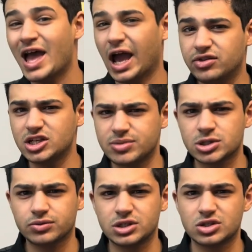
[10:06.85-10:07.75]
And these
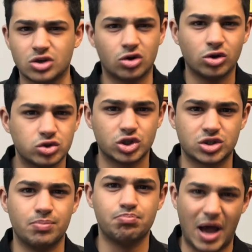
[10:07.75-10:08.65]
special releases are also
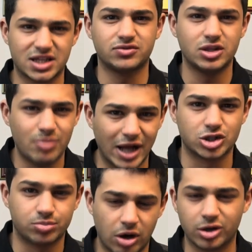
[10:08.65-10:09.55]
just massively
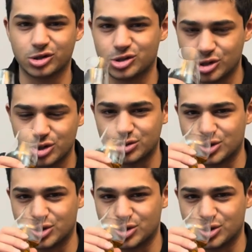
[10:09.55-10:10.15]
batched products too.